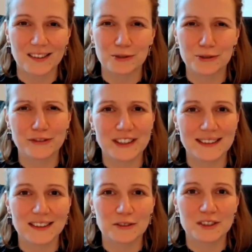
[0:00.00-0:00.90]
and we've
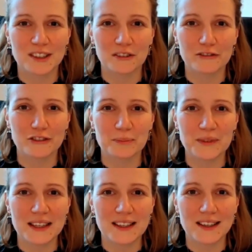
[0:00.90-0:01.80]
recently returned from
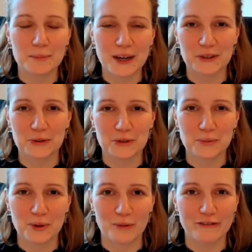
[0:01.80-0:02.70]
the Impact
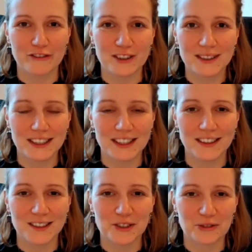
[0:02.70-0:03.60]
Europe conference
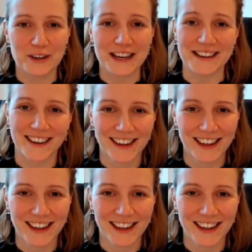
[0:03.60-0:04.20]
in Turin.